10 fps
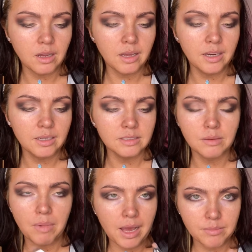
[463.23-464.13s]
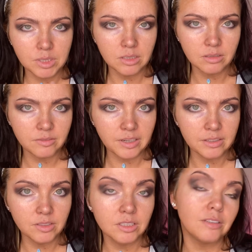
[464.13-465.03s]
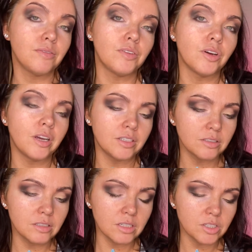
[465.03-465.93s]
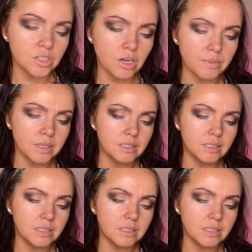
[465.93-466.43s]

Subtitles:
It is in my Amazon favorites. If you're interested in shopping,